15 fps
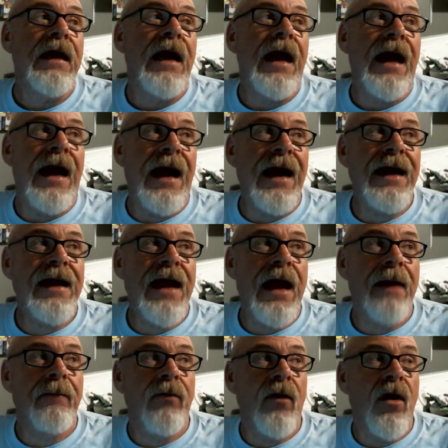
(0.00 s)
I
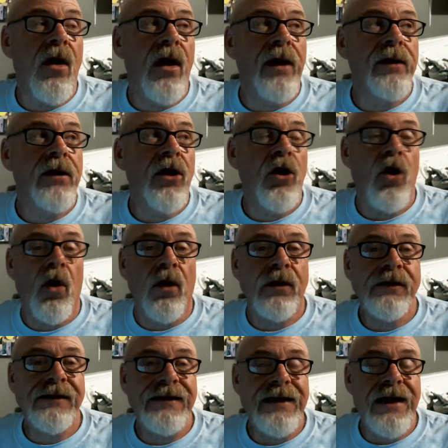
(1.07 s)
got brought an
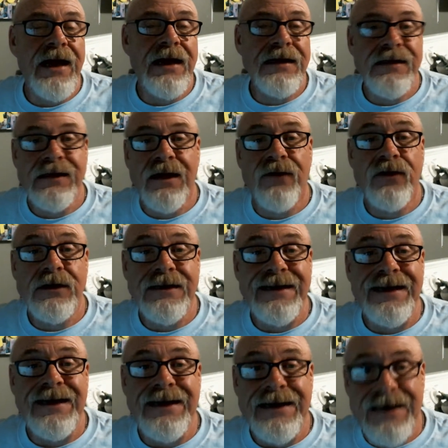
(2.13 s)
RCA
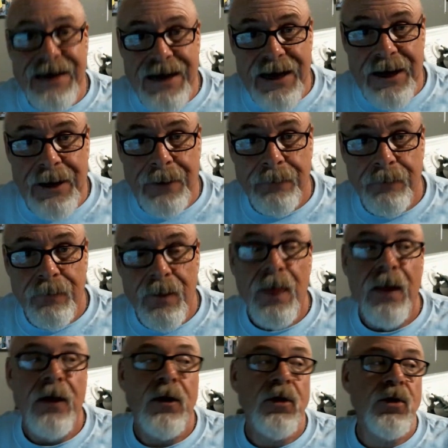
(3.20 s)
17K
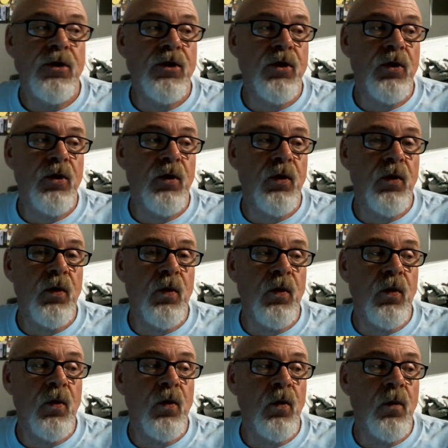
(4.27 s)

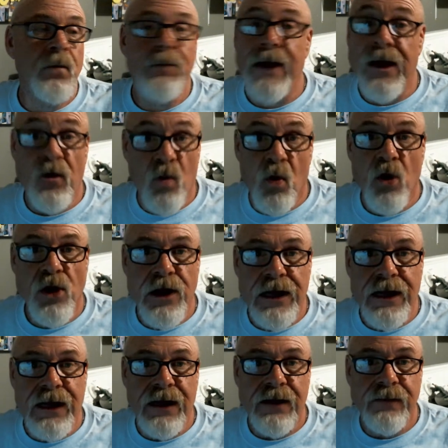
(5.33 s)
to make work
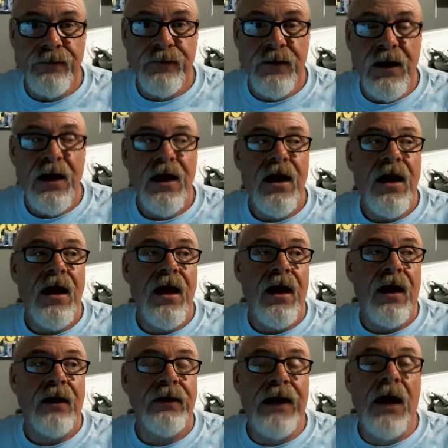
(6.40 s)
again.
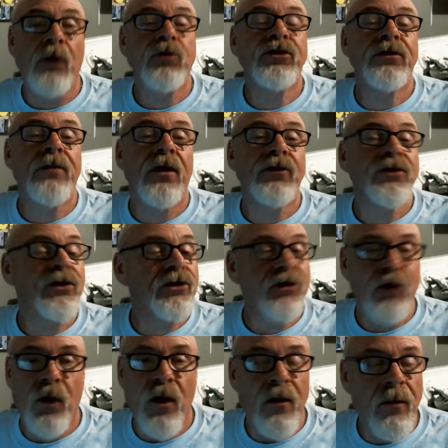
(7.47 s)
That was the most
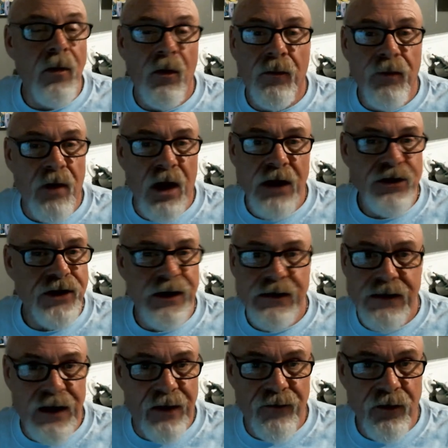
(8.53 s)
enjoyable project
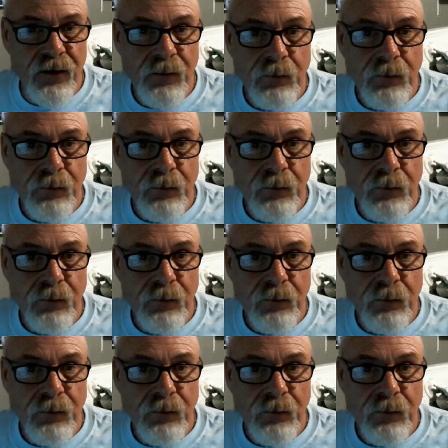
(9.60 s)
ever.